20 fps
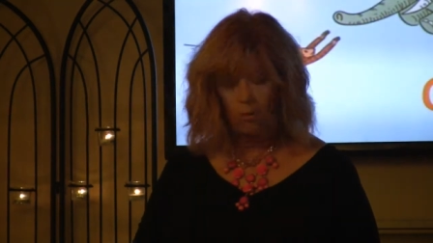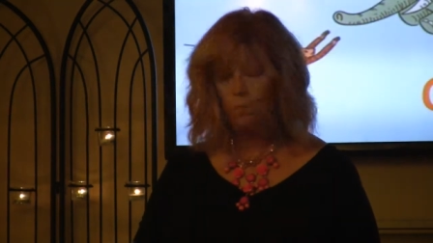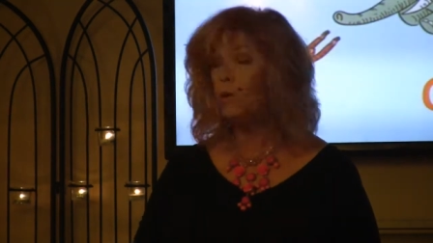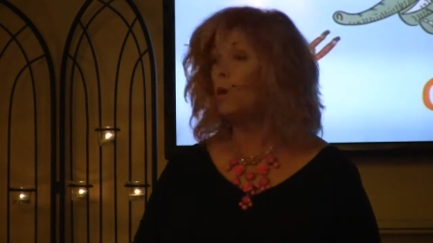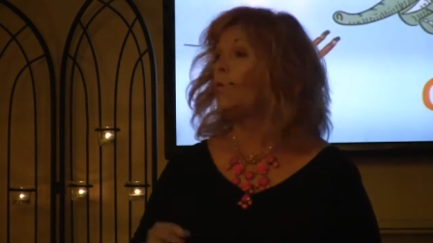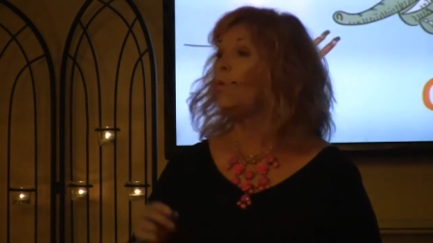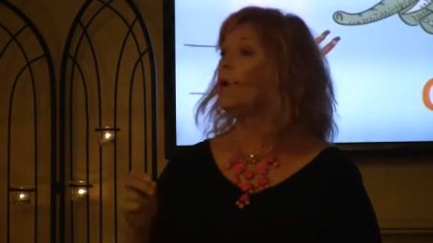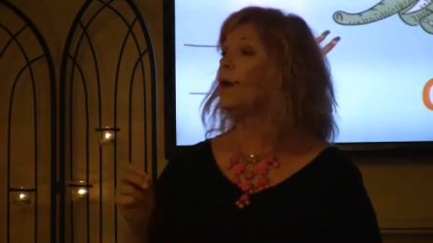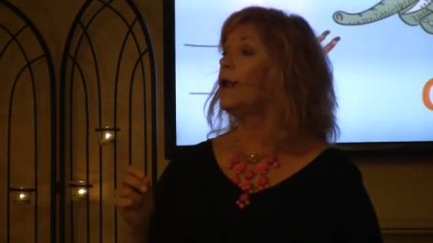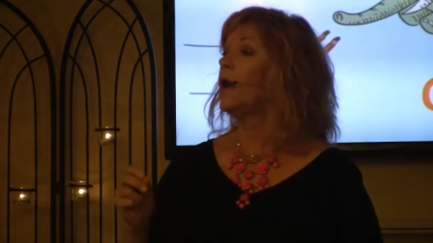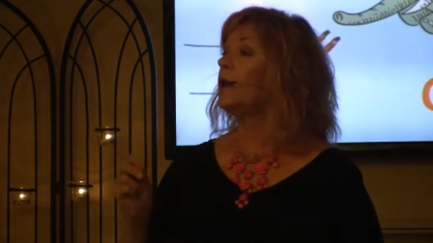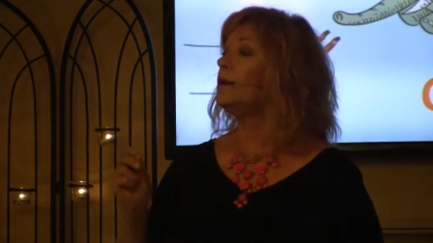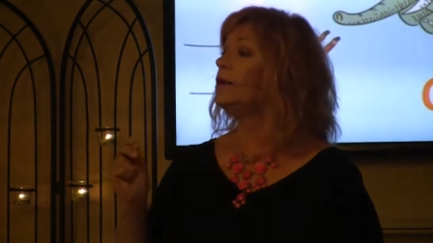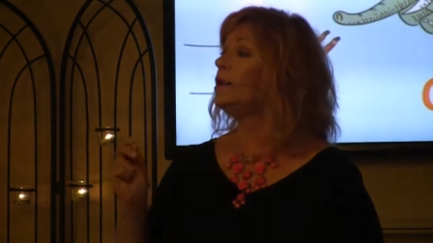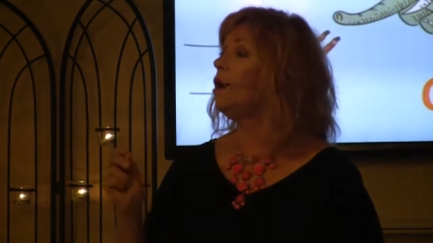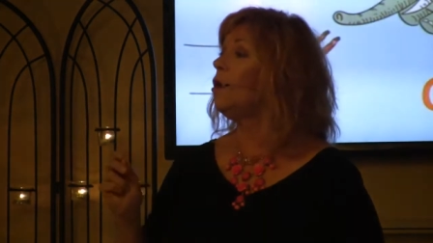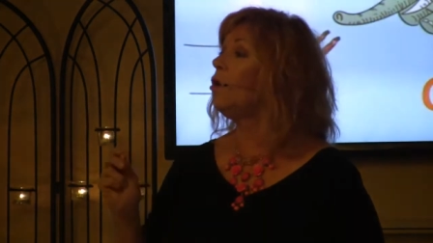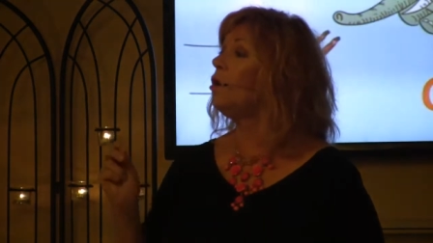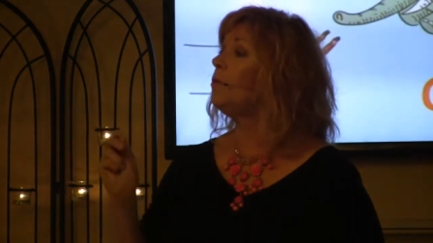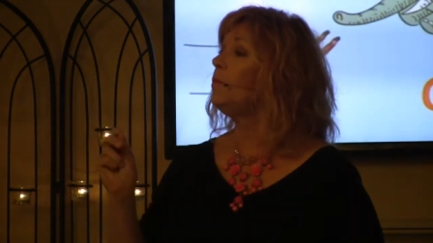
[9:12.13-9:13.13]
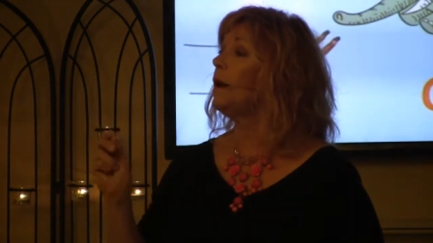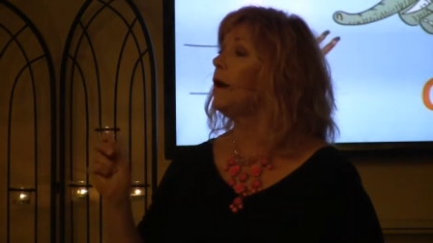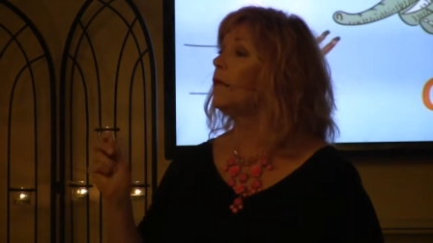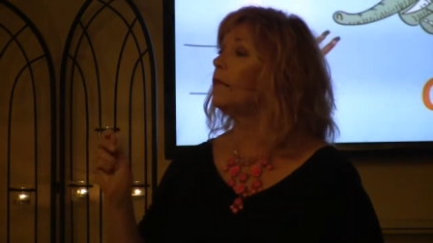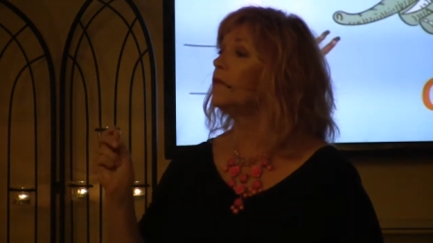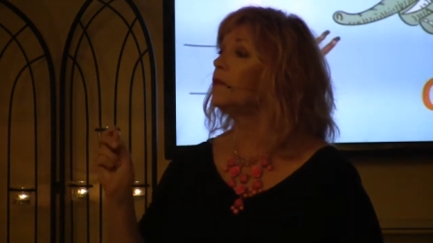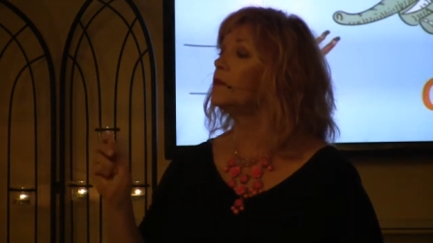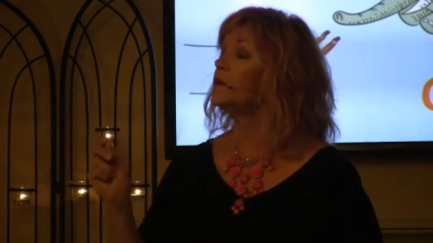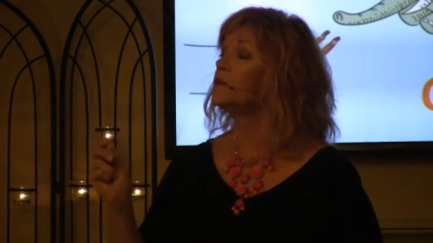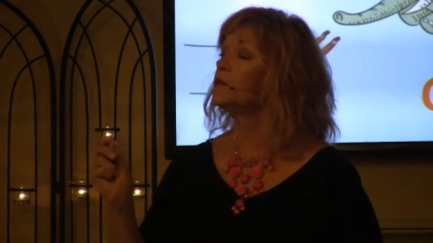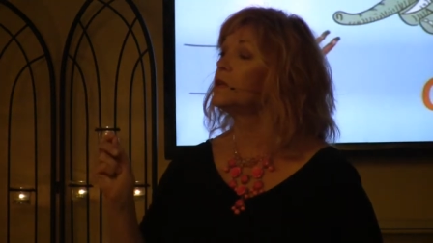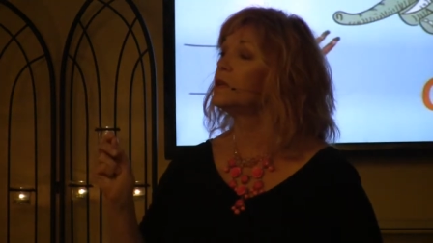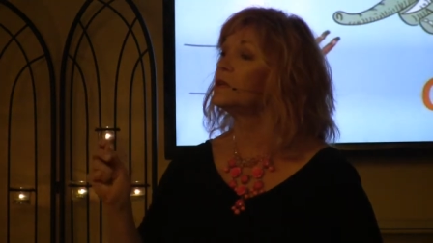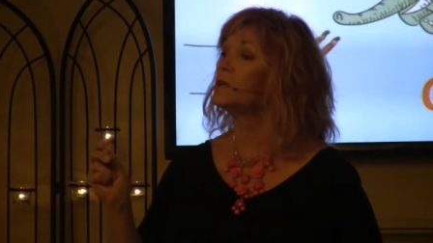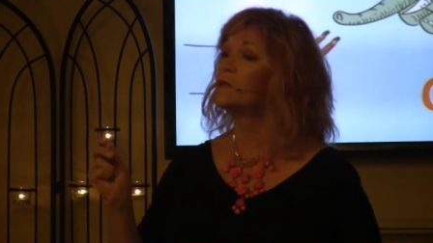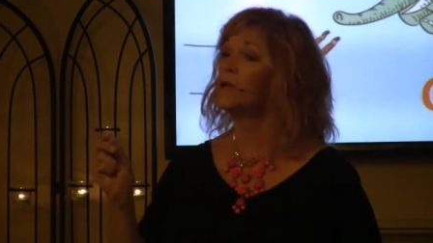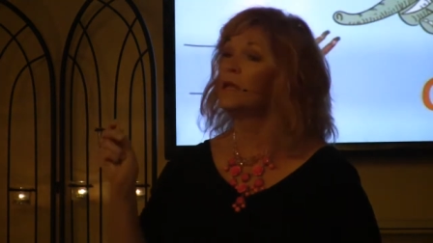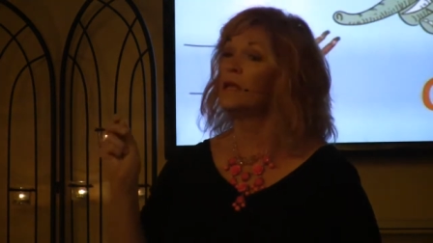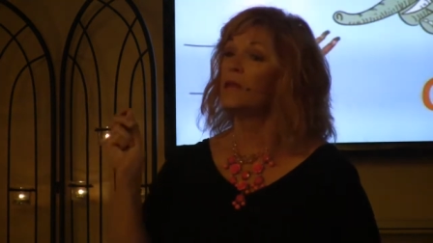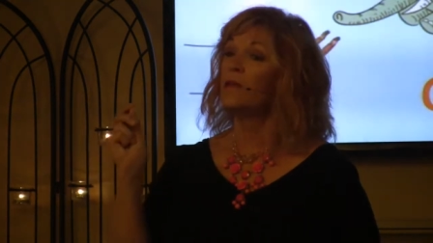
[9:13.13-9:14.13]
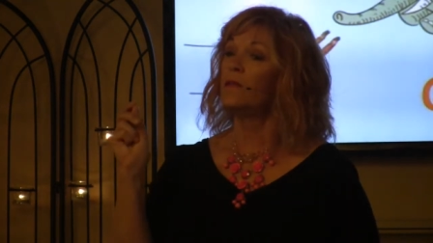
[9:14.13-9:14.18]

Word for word: But what I know about this is